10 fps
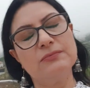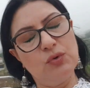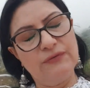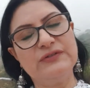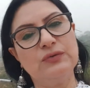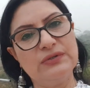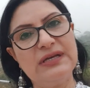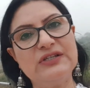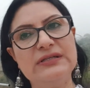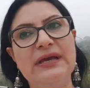moves to
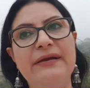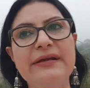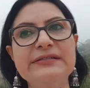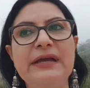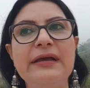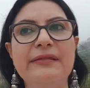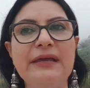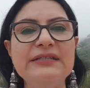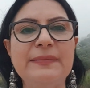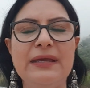Sagittarius,
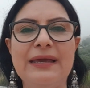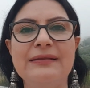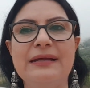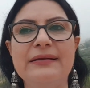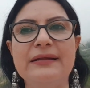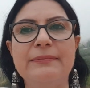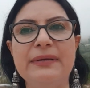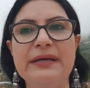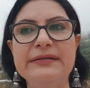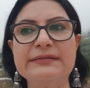things may get a little
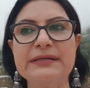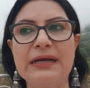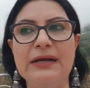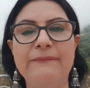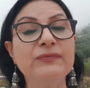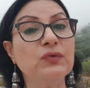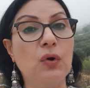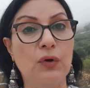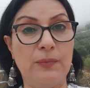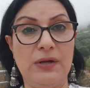bit
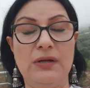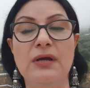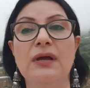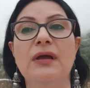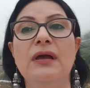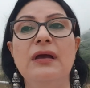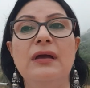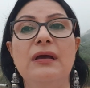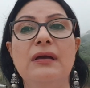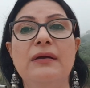normal,
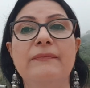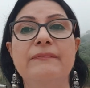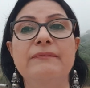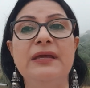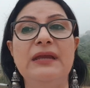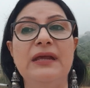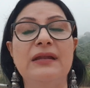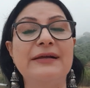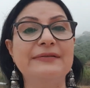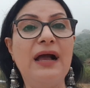meaning
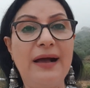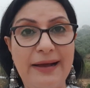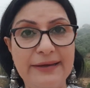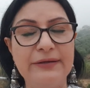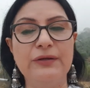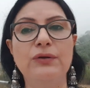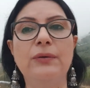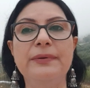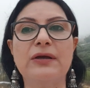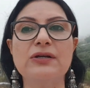not high, you
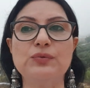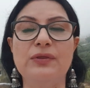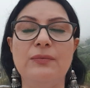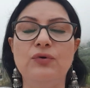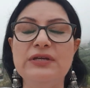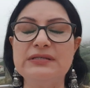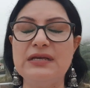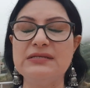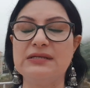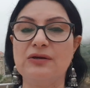know, because when the moon is
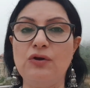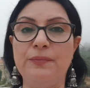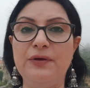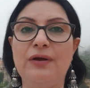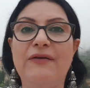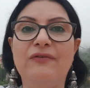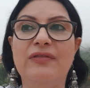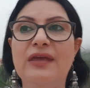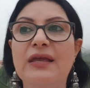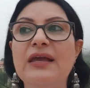in Scorpio,
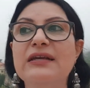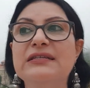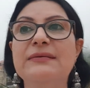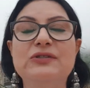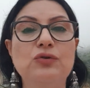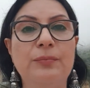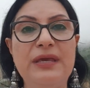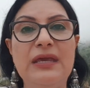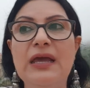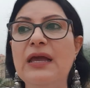everything seems to
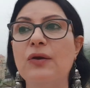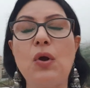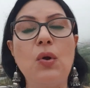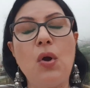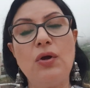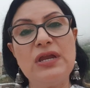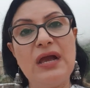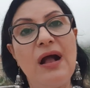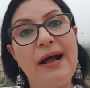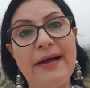be go on a
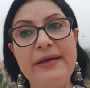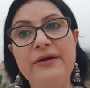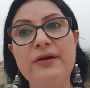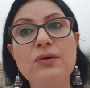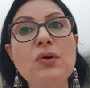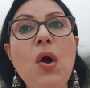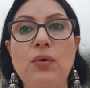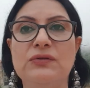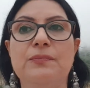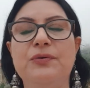higher
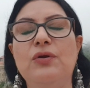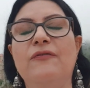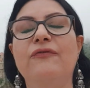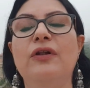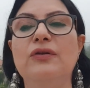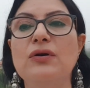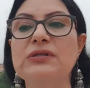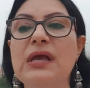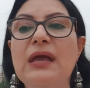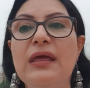note, beautiful
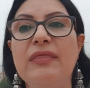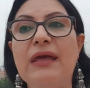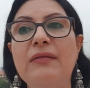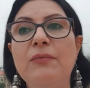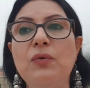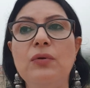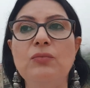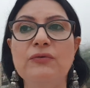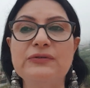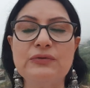note. Then the moon
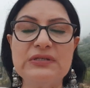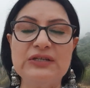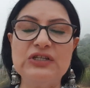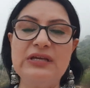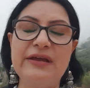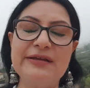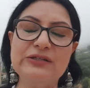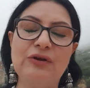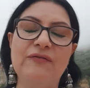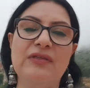moves to Sagittarius,
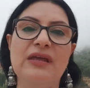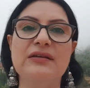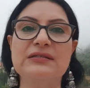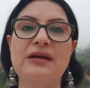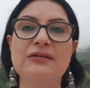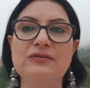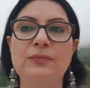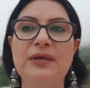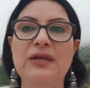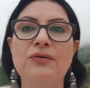so everything starts to
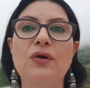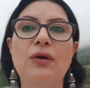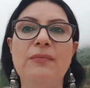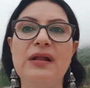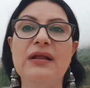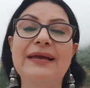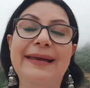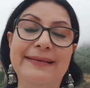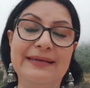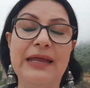be normal
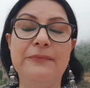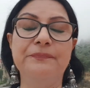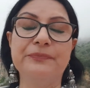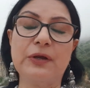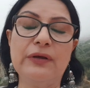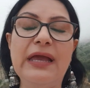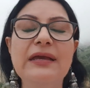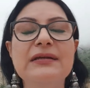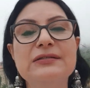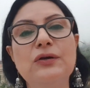again.
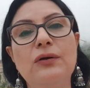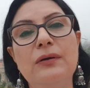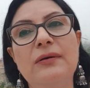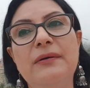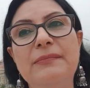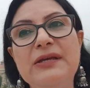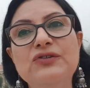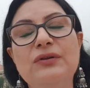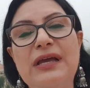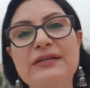Okay, so make
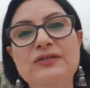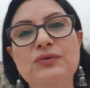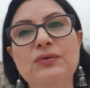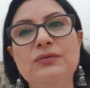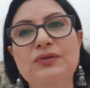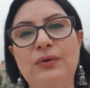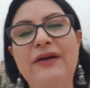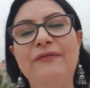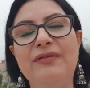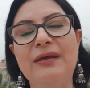sure that you do
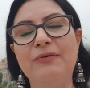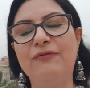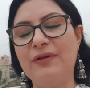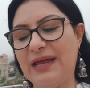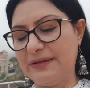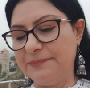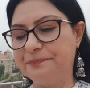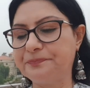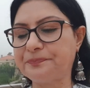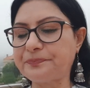everything before that.
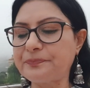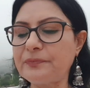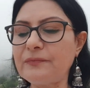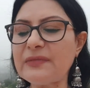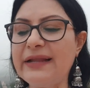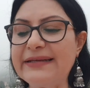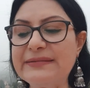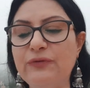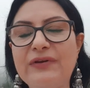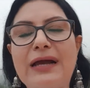
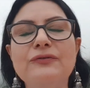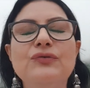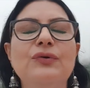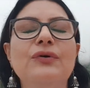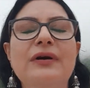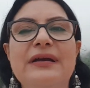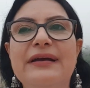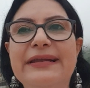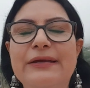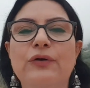Let's move now to
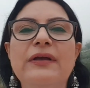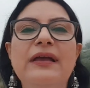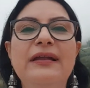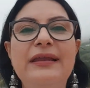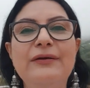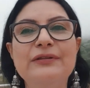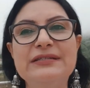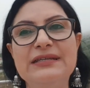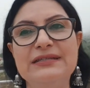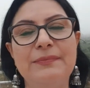Leo.
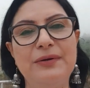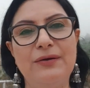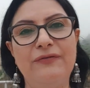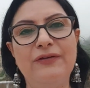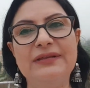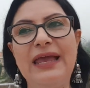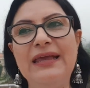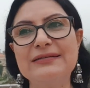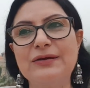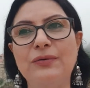This is a beautiful
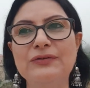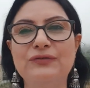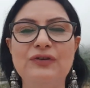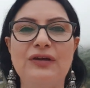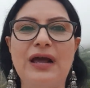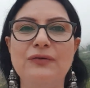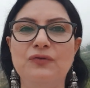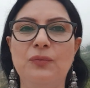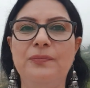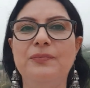day. It's going to turn
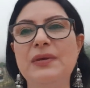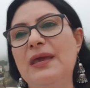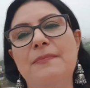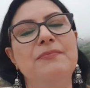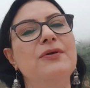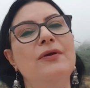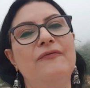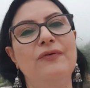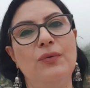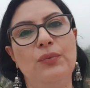out to be a
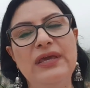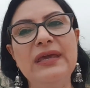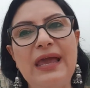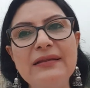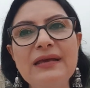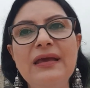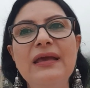beautiful weekend.